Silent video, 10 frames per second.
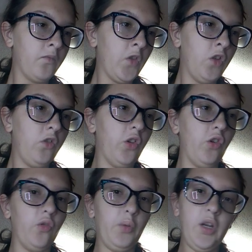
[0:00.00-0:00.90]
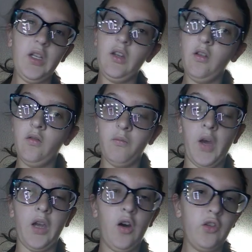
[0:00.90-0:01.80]
So putting
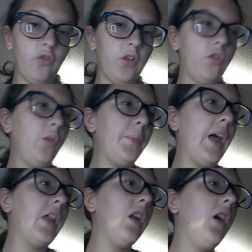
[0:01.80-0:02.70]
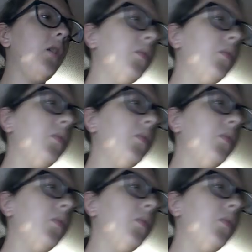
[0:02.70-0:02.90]
my contour and sculpt palette up